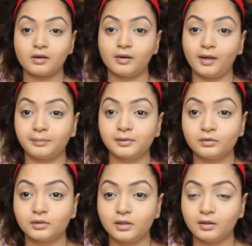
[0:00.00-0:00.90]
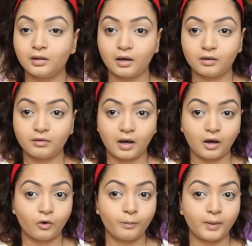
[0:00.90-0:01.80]
I absolutely love
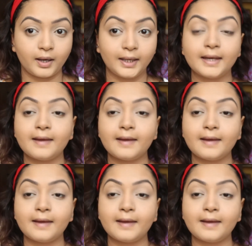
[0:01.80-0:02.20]
how my